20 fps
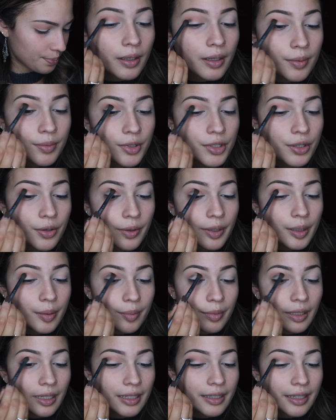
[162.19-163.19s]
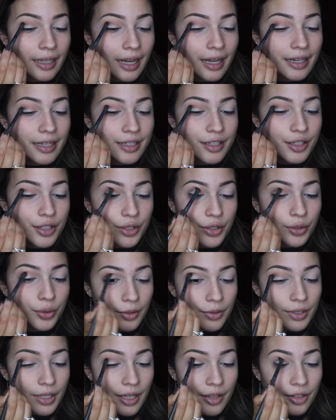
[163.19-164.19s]
And I'm just going to blend that into
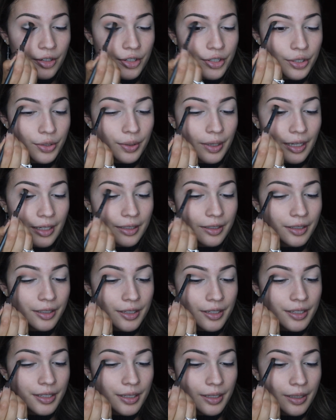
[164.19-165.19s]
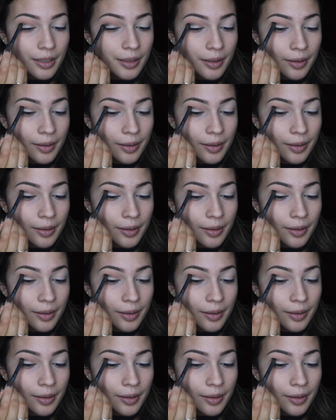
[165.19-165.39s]
those other two colors.